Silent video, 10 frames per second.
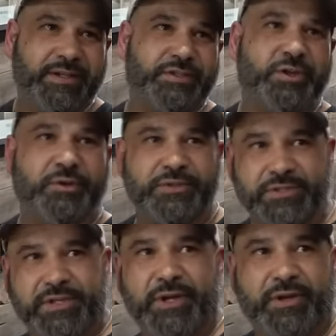So it
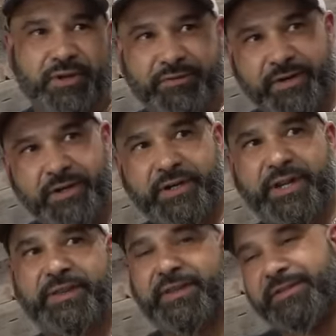was a very,
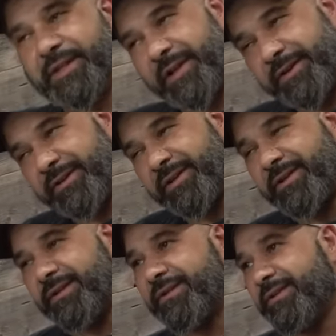and at the end of the
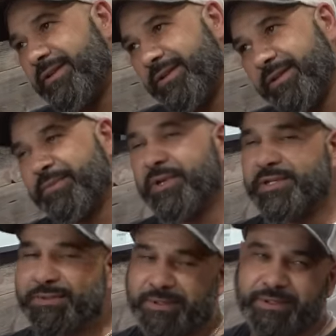year, the
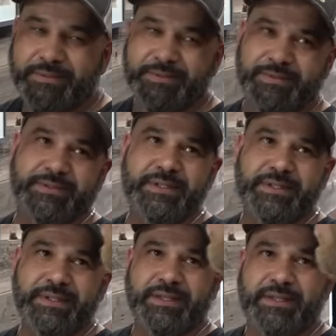place went
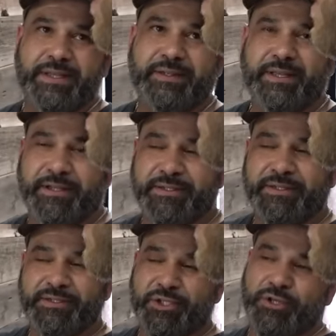up. And then
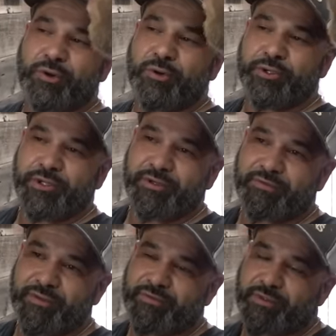took a whole year
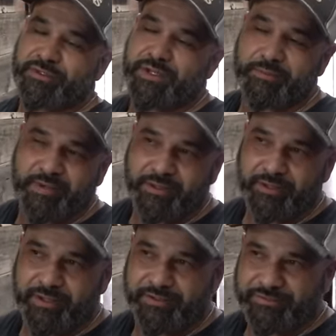for the first time in my
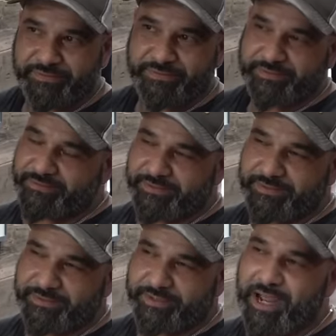life,
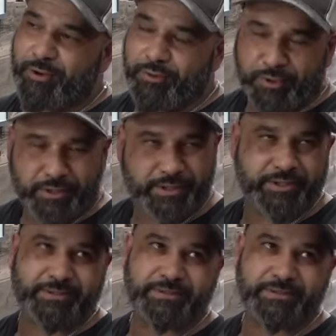not working.